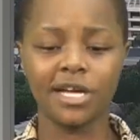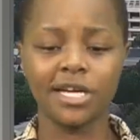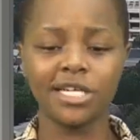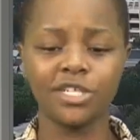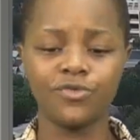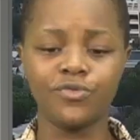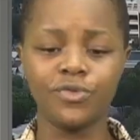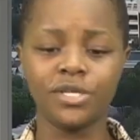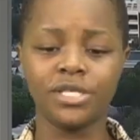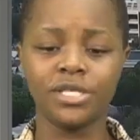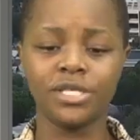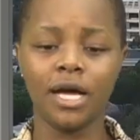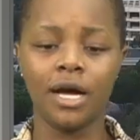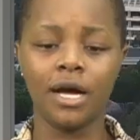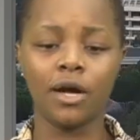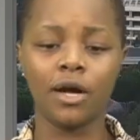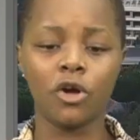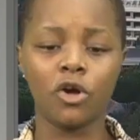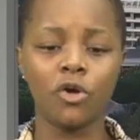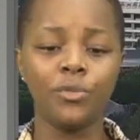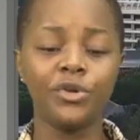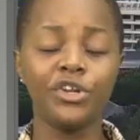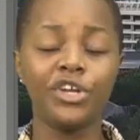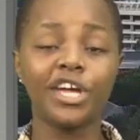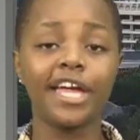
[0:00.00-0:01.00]
countries
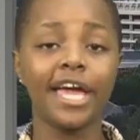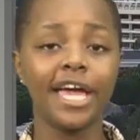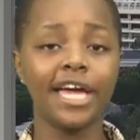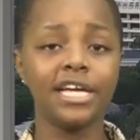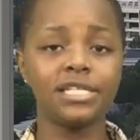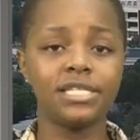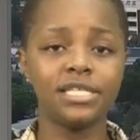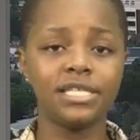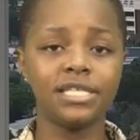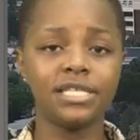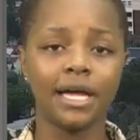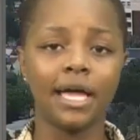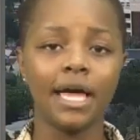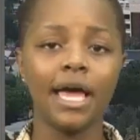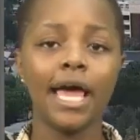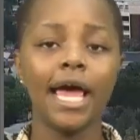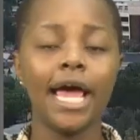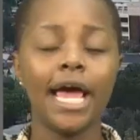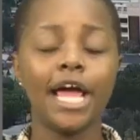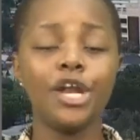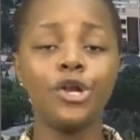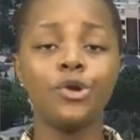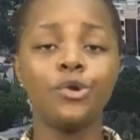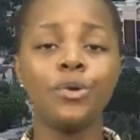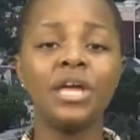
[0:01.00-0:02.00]
communicating
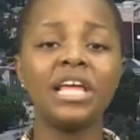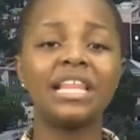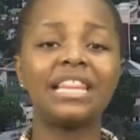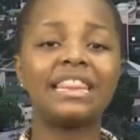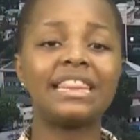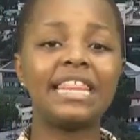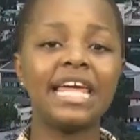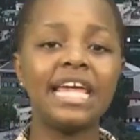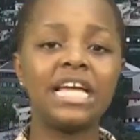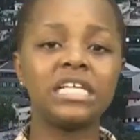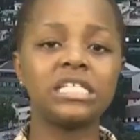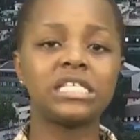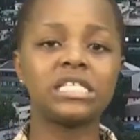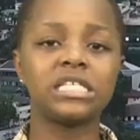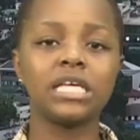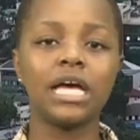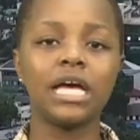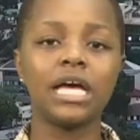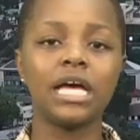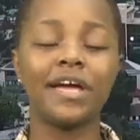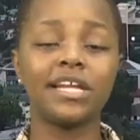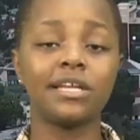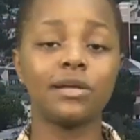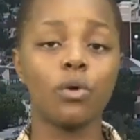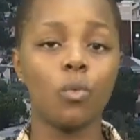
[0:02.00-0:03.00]
and doing things
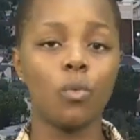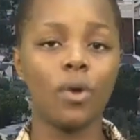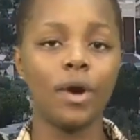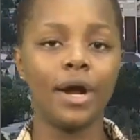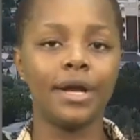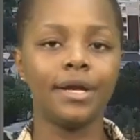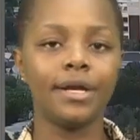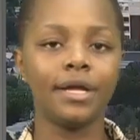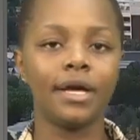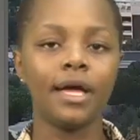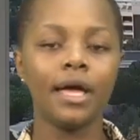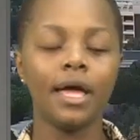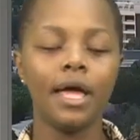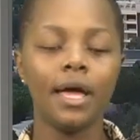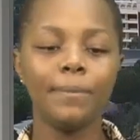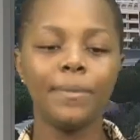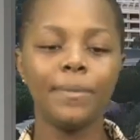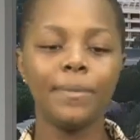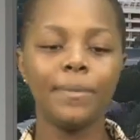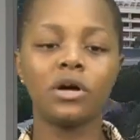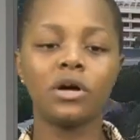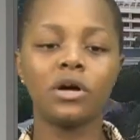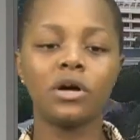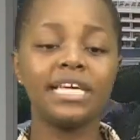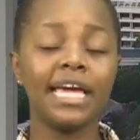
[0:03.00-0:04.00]
that are one,
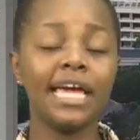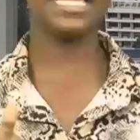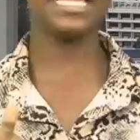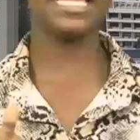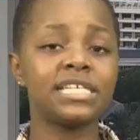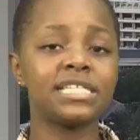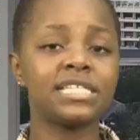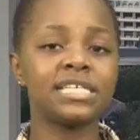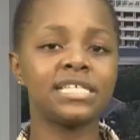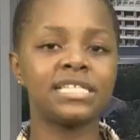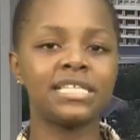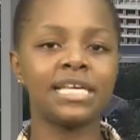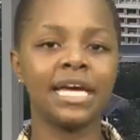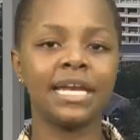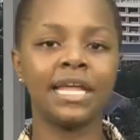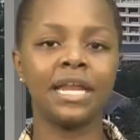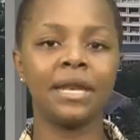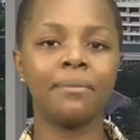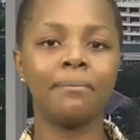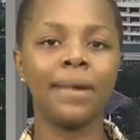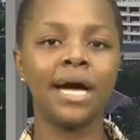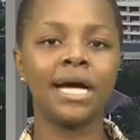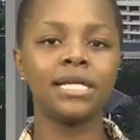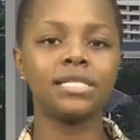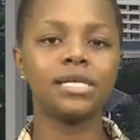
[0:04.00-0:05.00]
because he is a
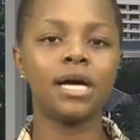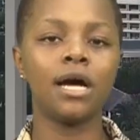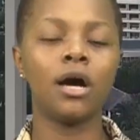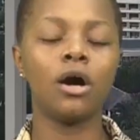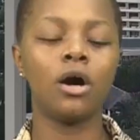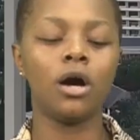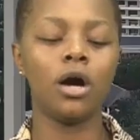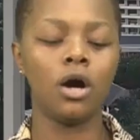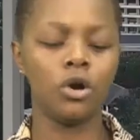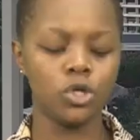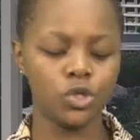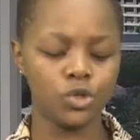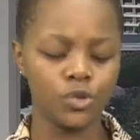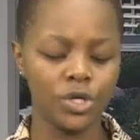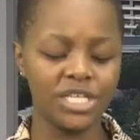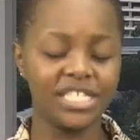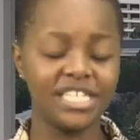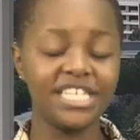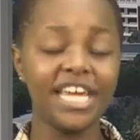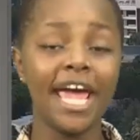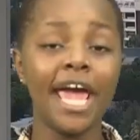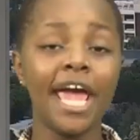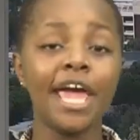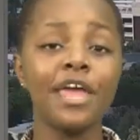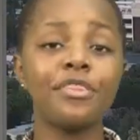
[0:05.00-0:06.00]
Tanzanian, but on
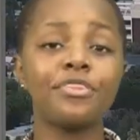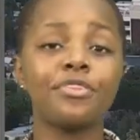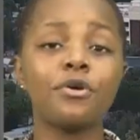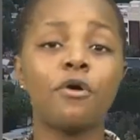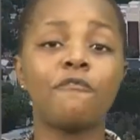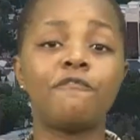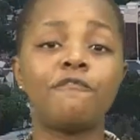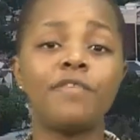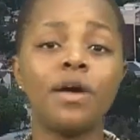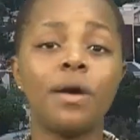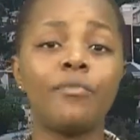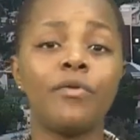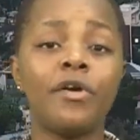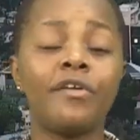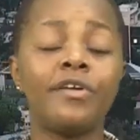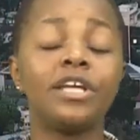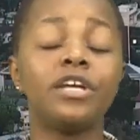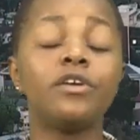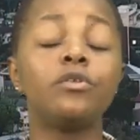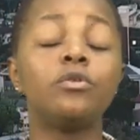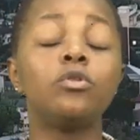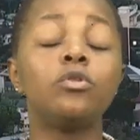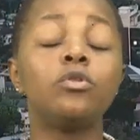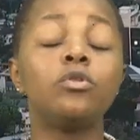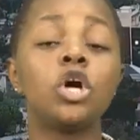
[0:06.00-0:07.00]
28th of February,
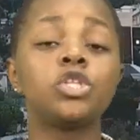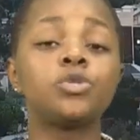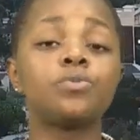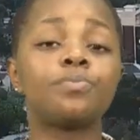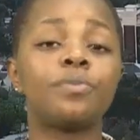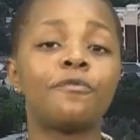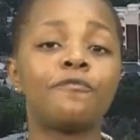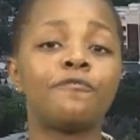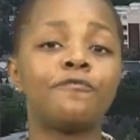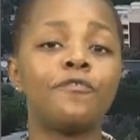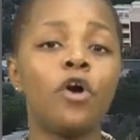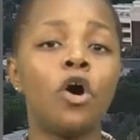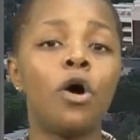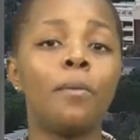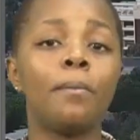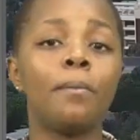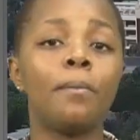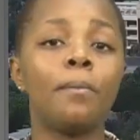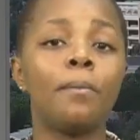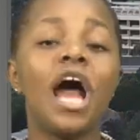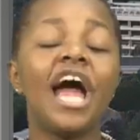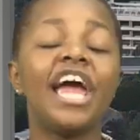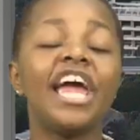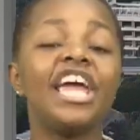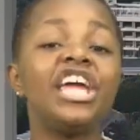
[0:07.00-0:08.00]
he will go to
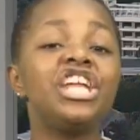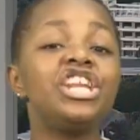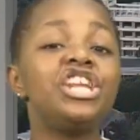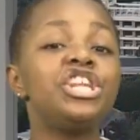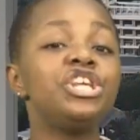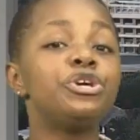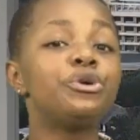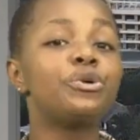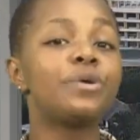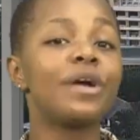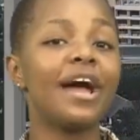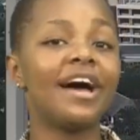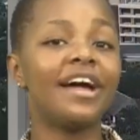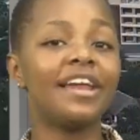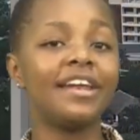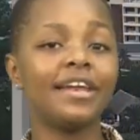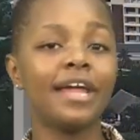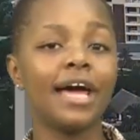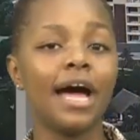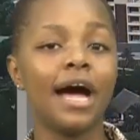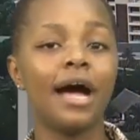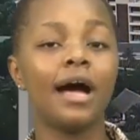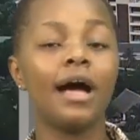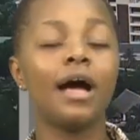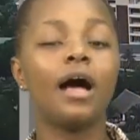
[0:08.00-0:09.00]
perform in
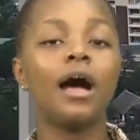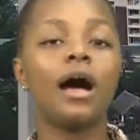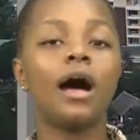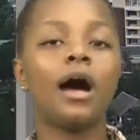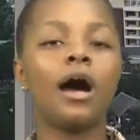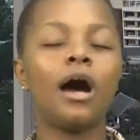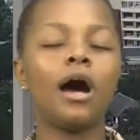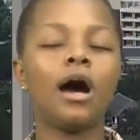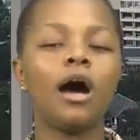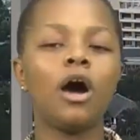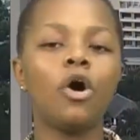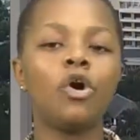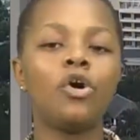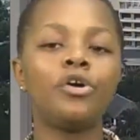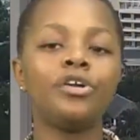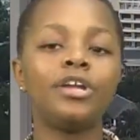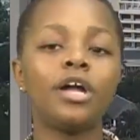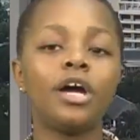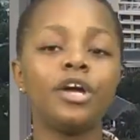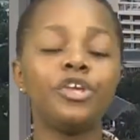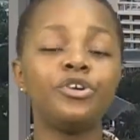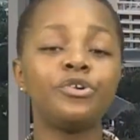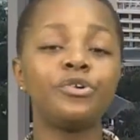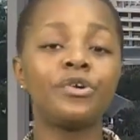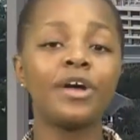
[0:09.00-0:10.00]
Uganda
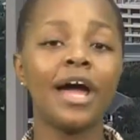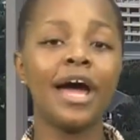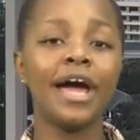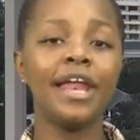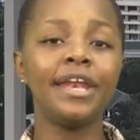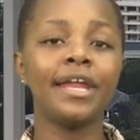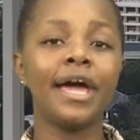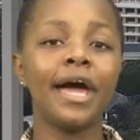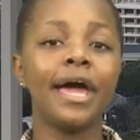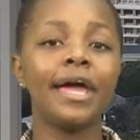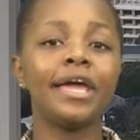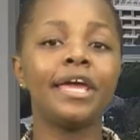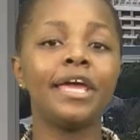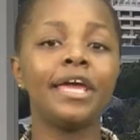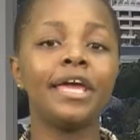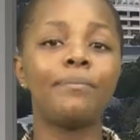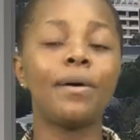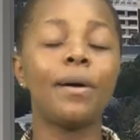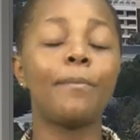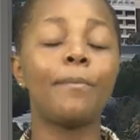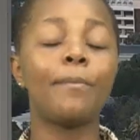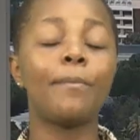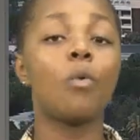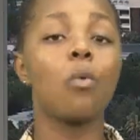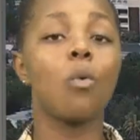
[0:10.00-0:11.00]
on Uganda Hip
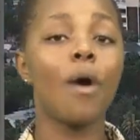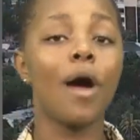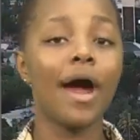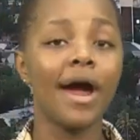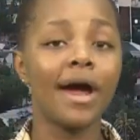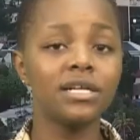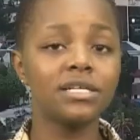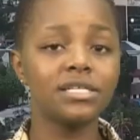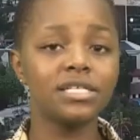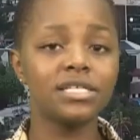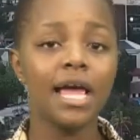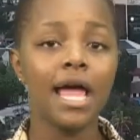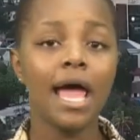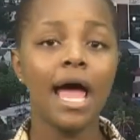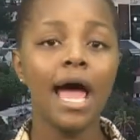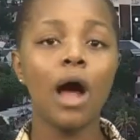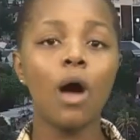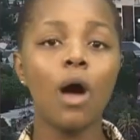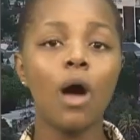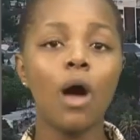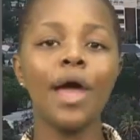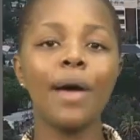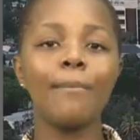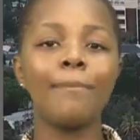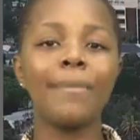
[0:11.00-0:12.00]
Hop Awards,
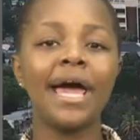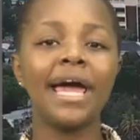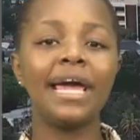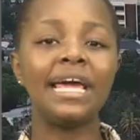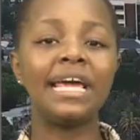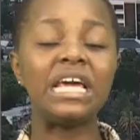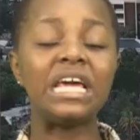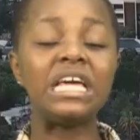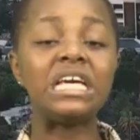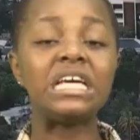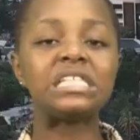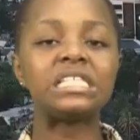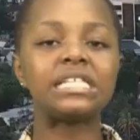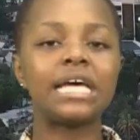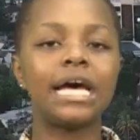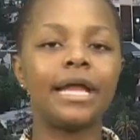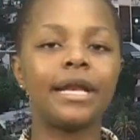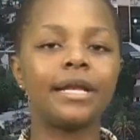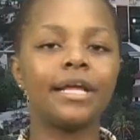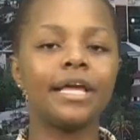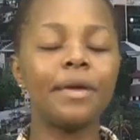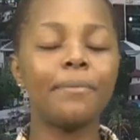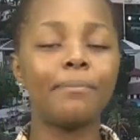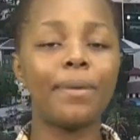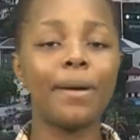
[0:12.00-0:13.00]
whereby he is
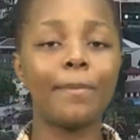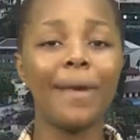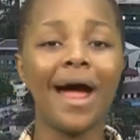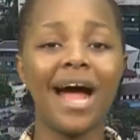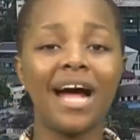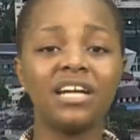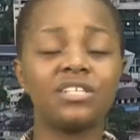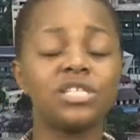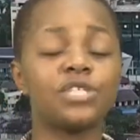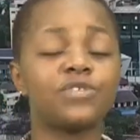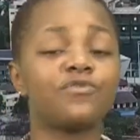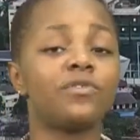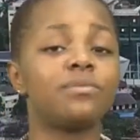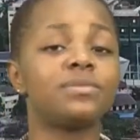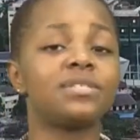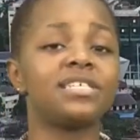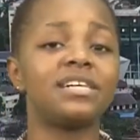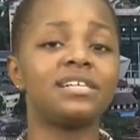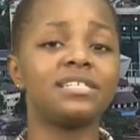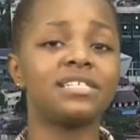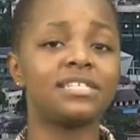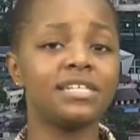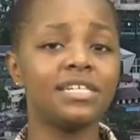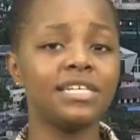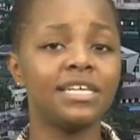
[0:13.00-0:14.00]
an hip-hop artist from
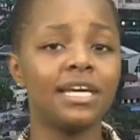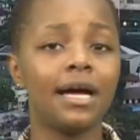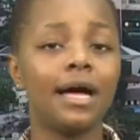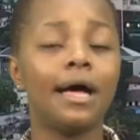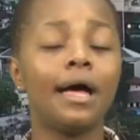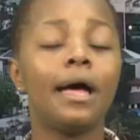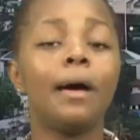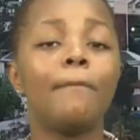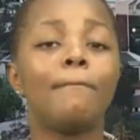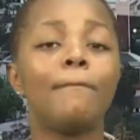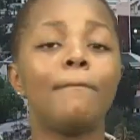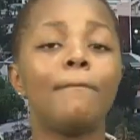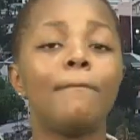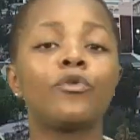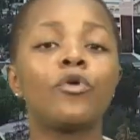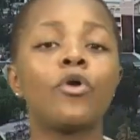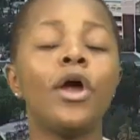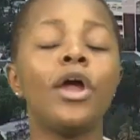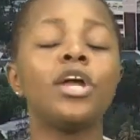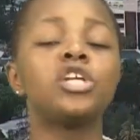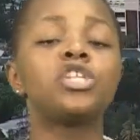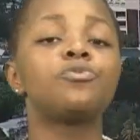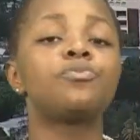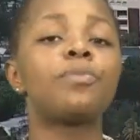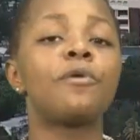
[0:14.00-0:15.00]
Tanzania, but
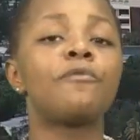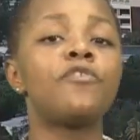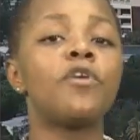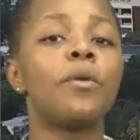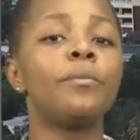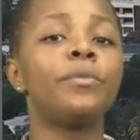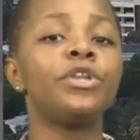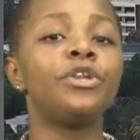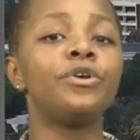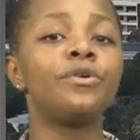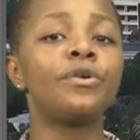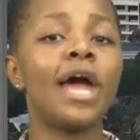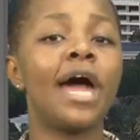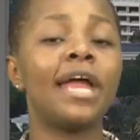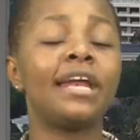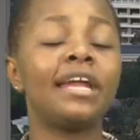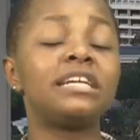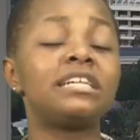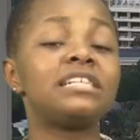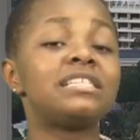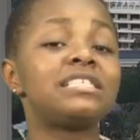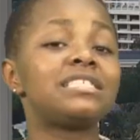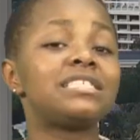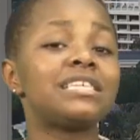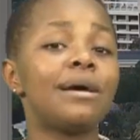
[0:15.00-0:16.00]
going to perform in Uganda,
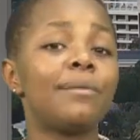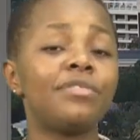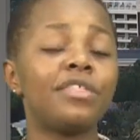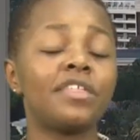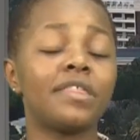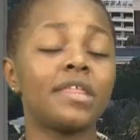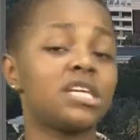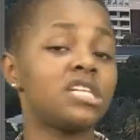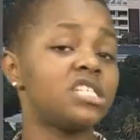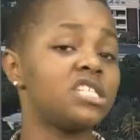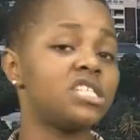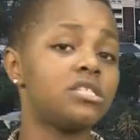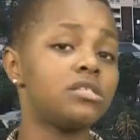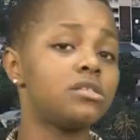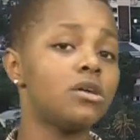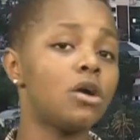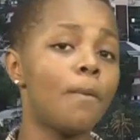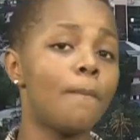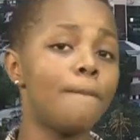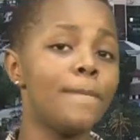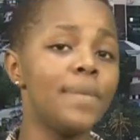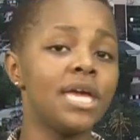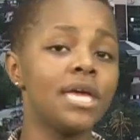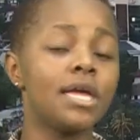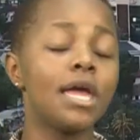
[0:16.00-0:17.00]
it is something that is
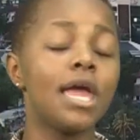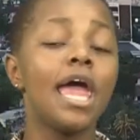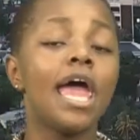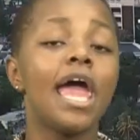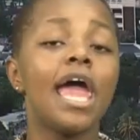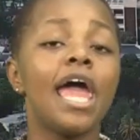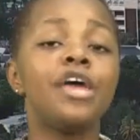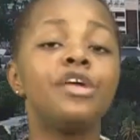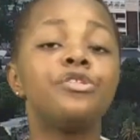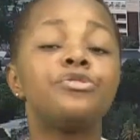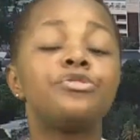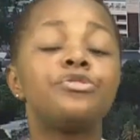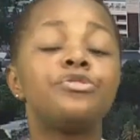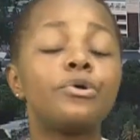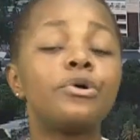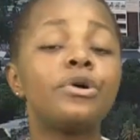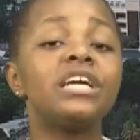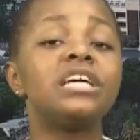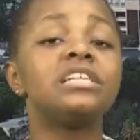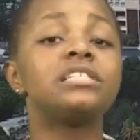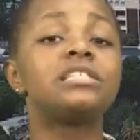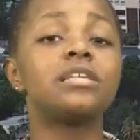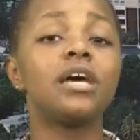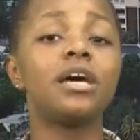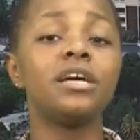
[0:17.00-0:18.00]
so big. And through
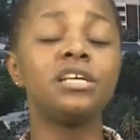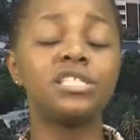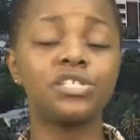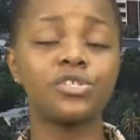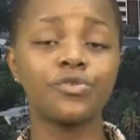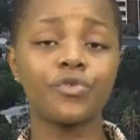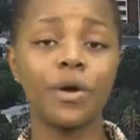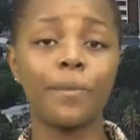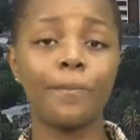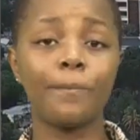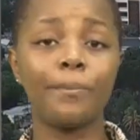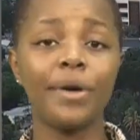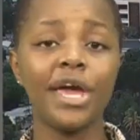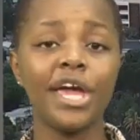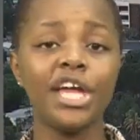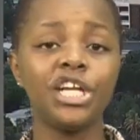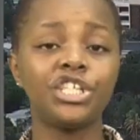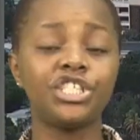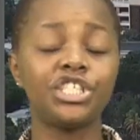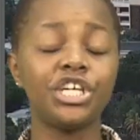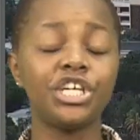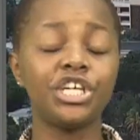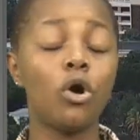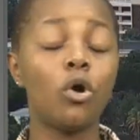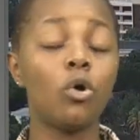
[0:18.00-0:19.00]
his Instagram
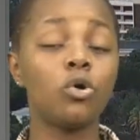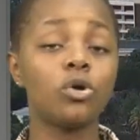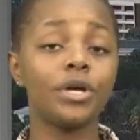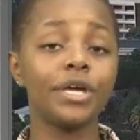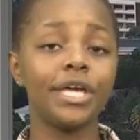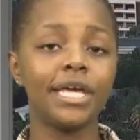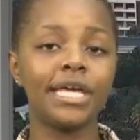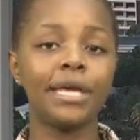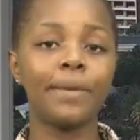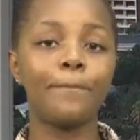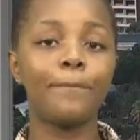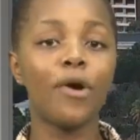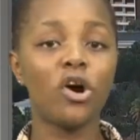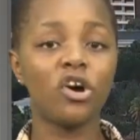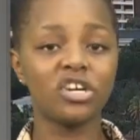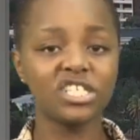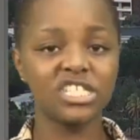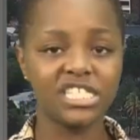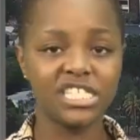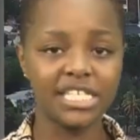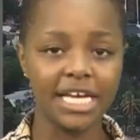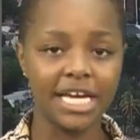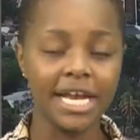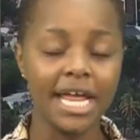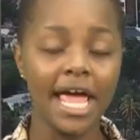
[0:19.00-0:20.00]
page, he
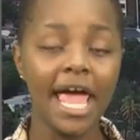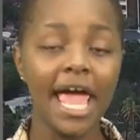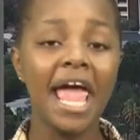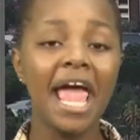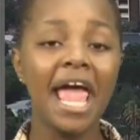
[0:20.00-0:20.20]
posted